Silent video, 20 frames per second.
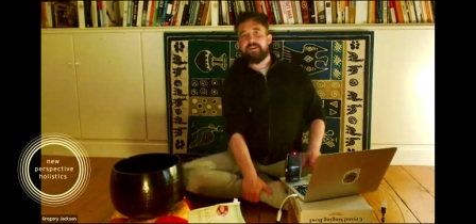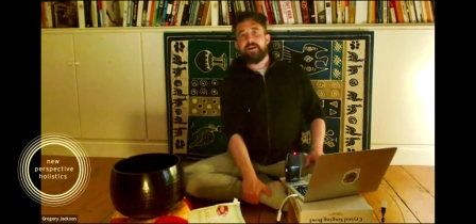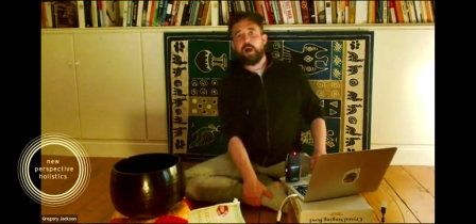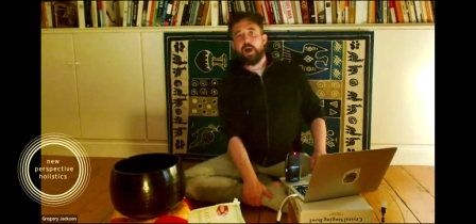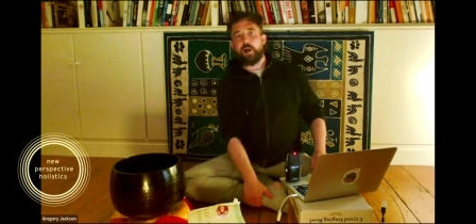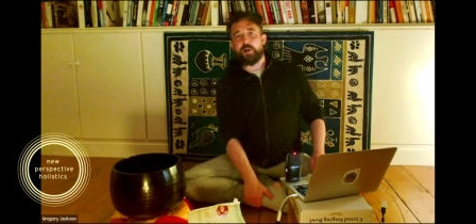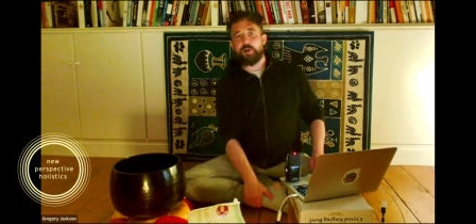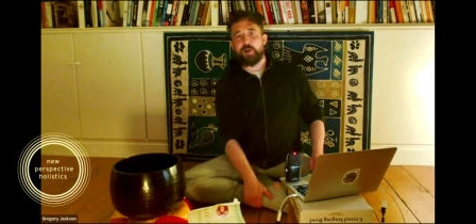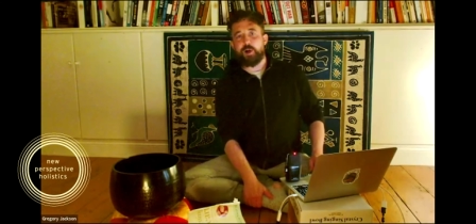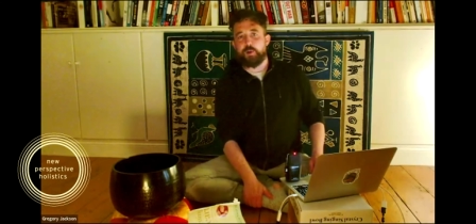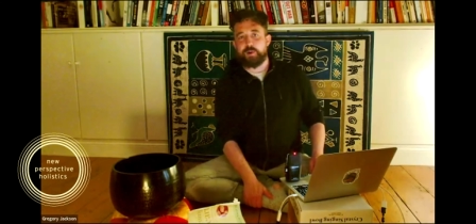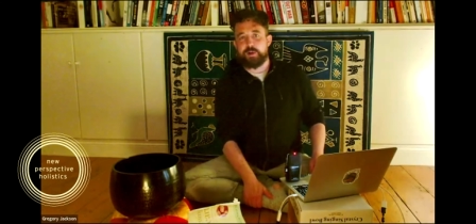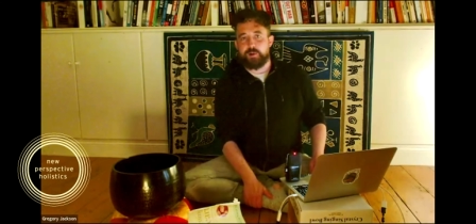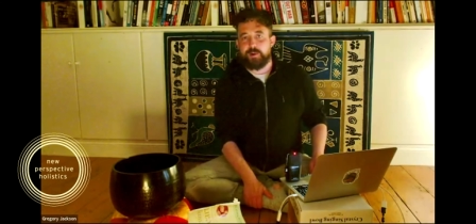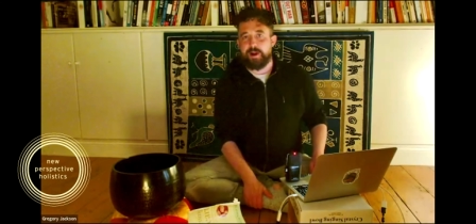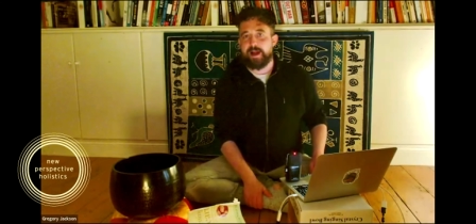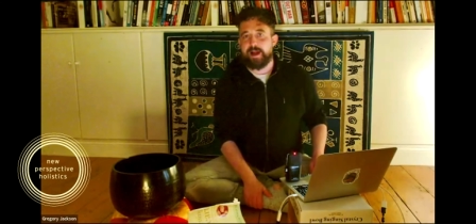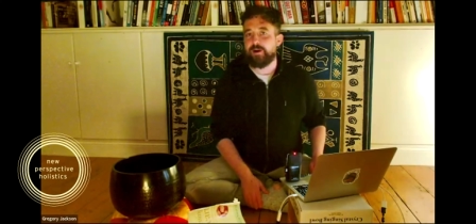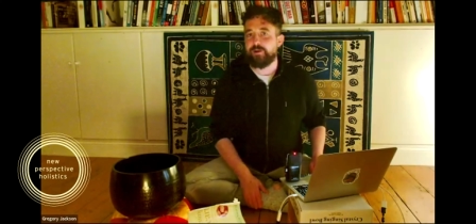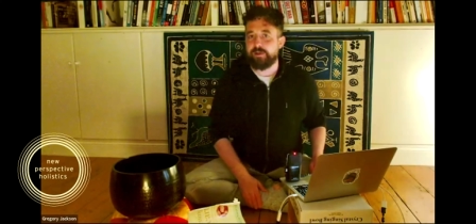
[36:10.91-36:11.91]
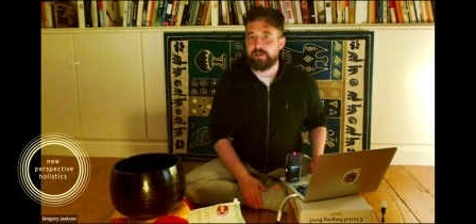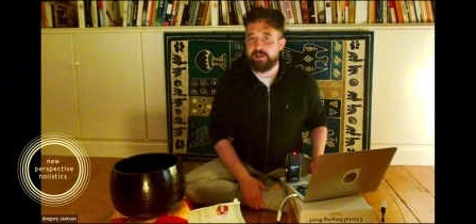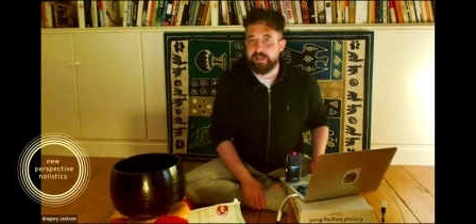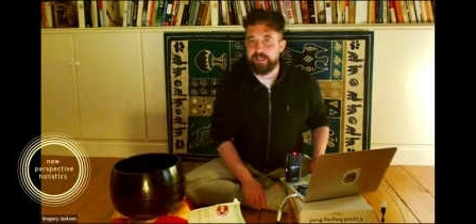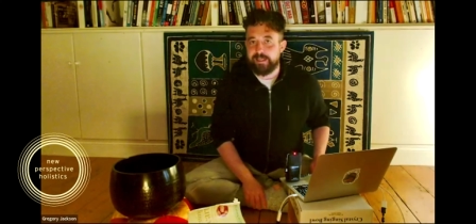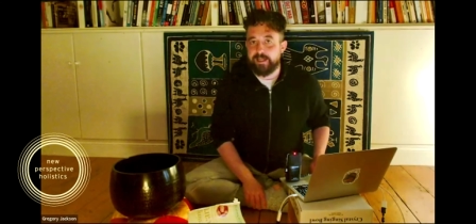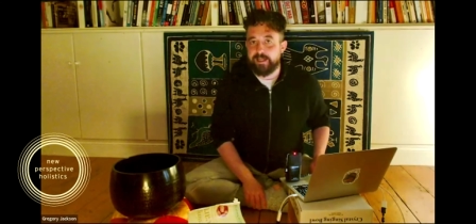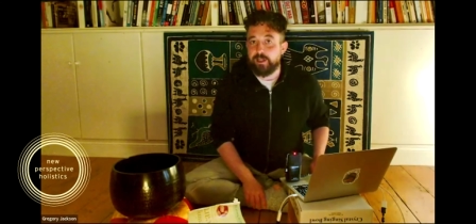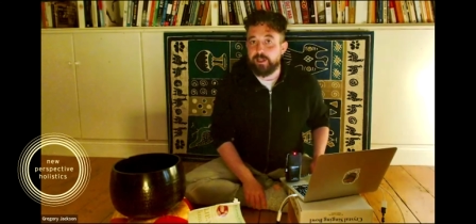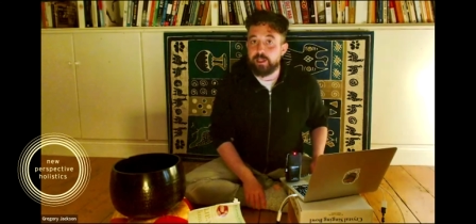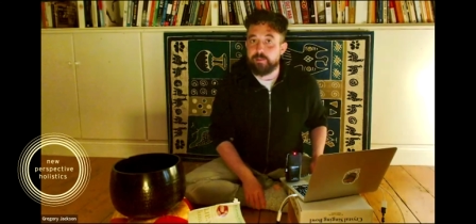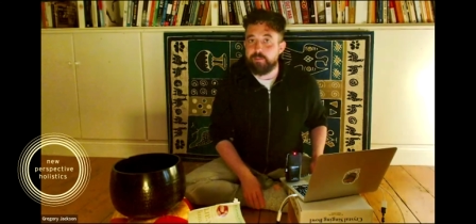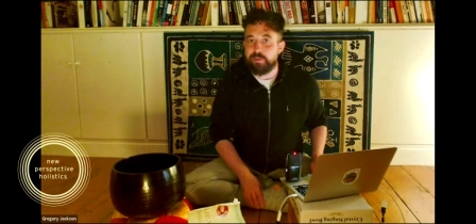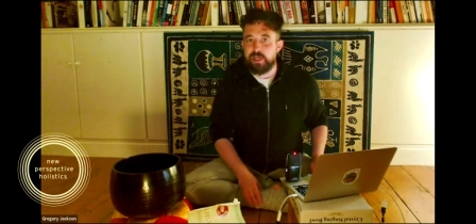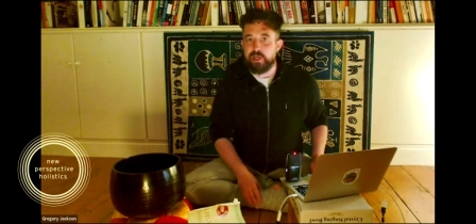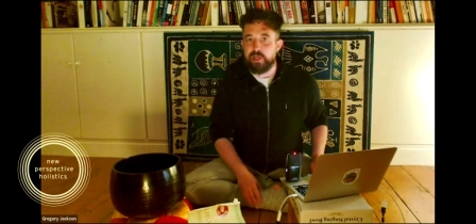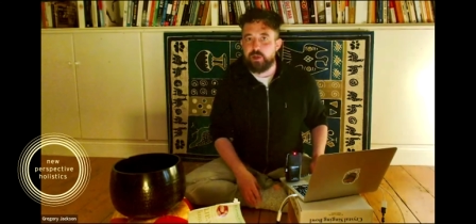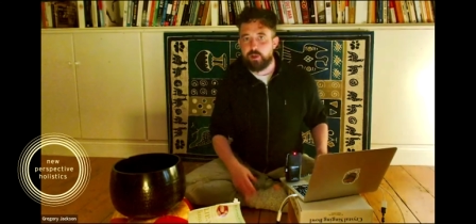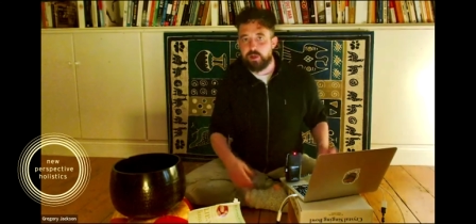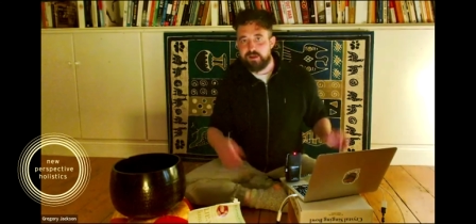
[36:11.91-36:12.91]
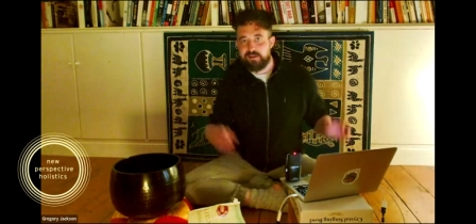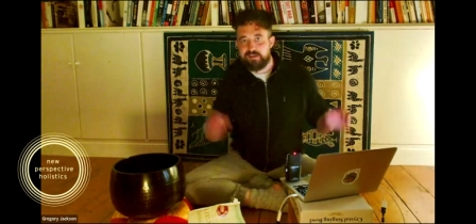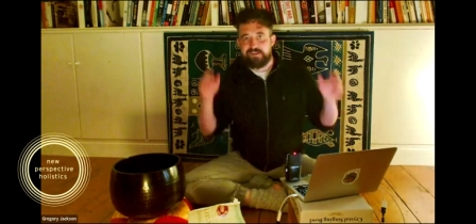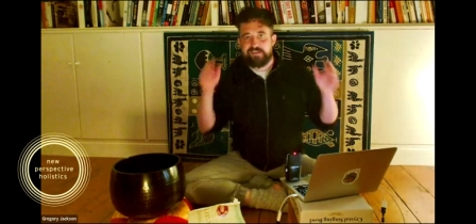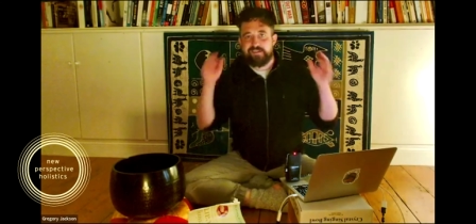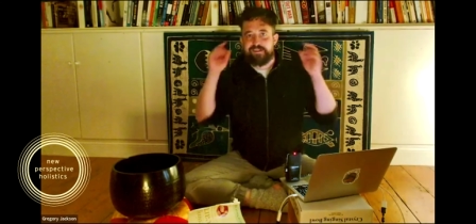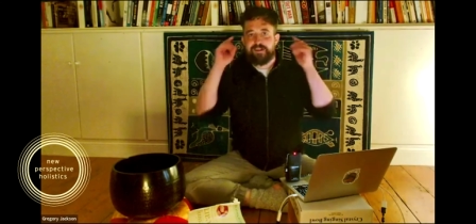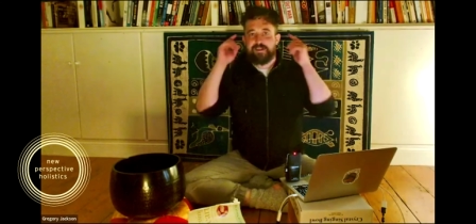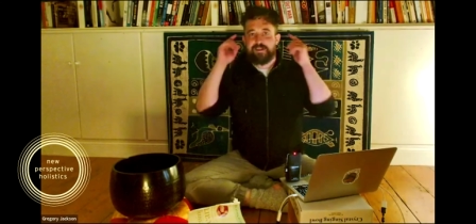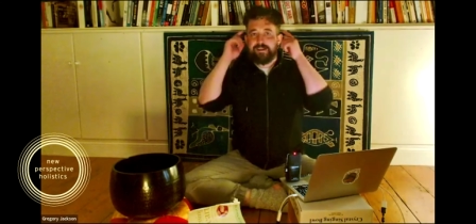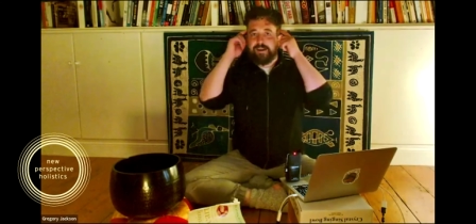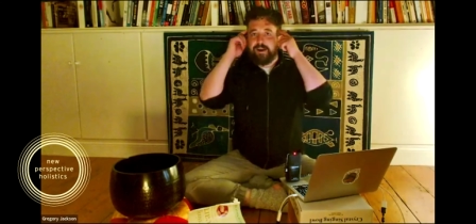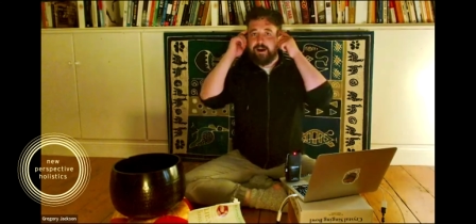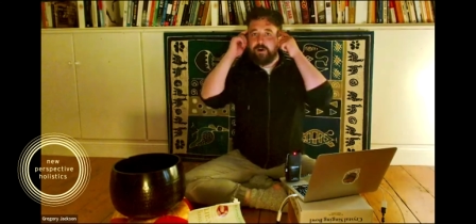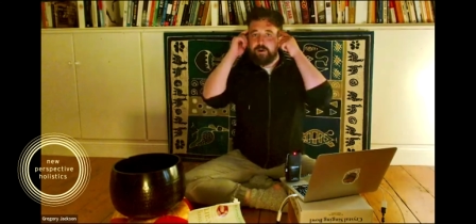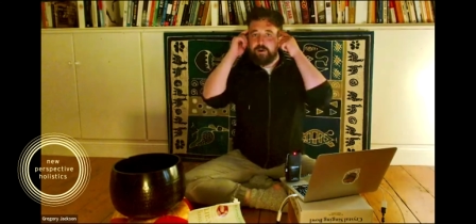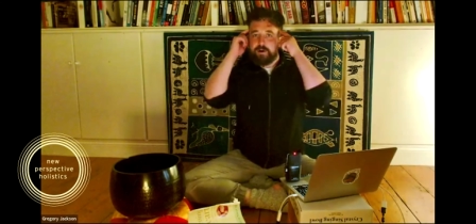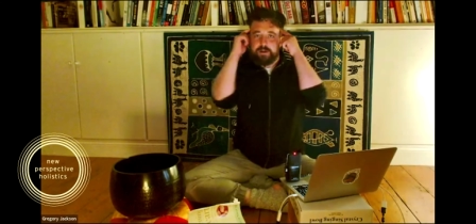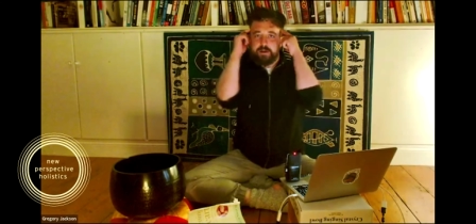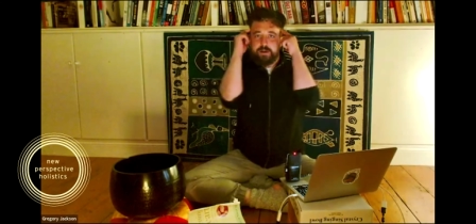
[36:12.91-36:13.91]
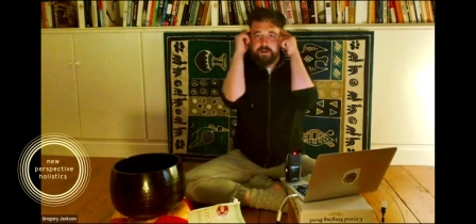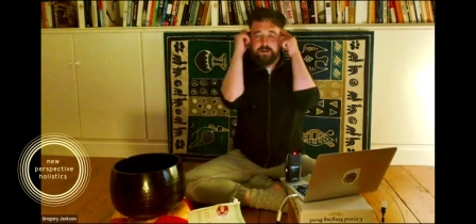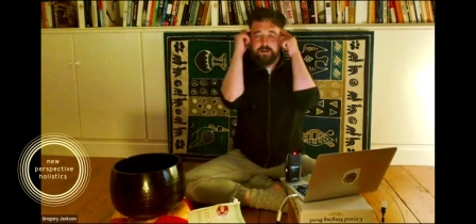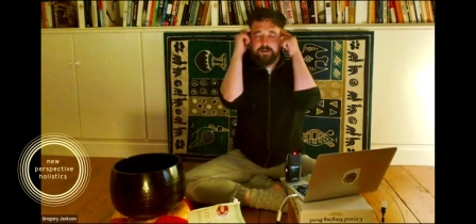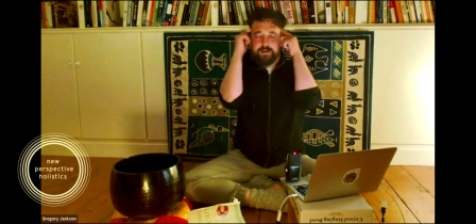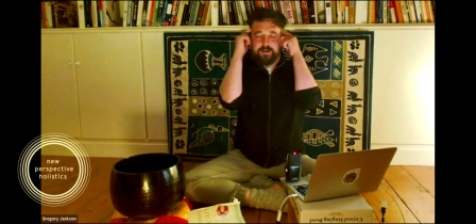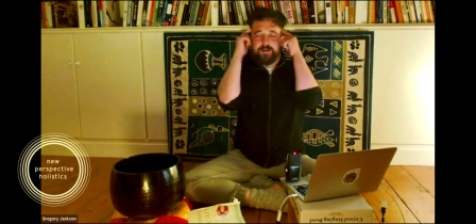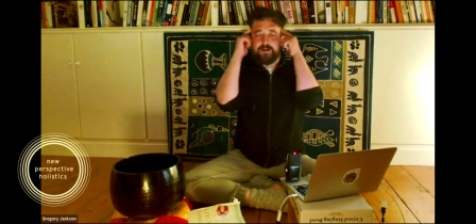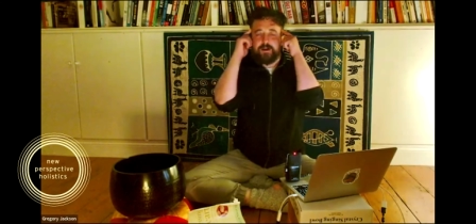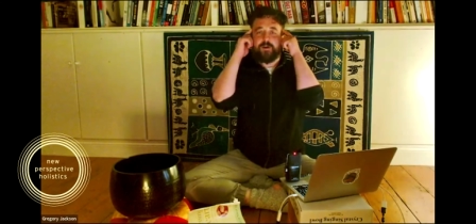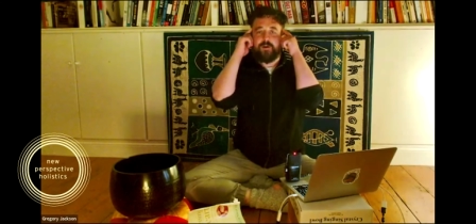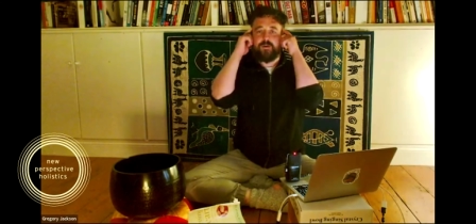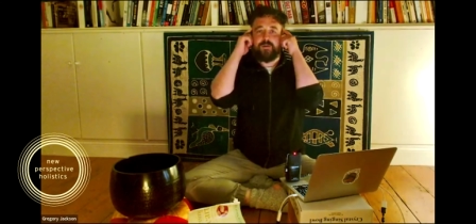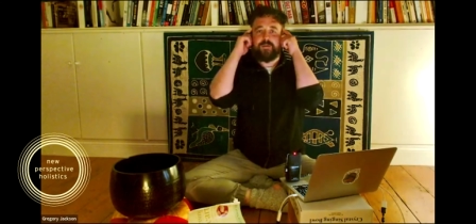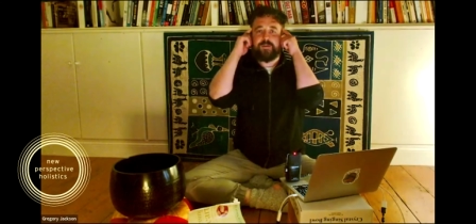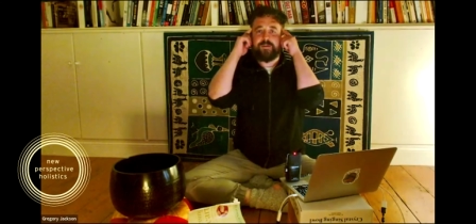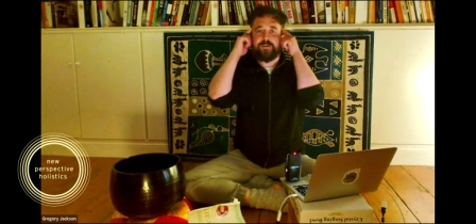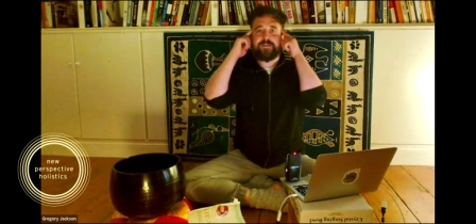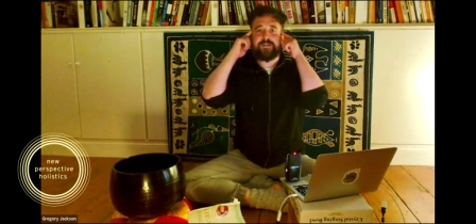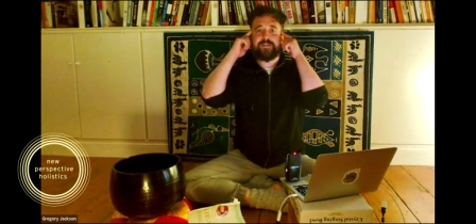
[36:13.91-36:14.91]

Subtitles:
are going around like little computers going, oh,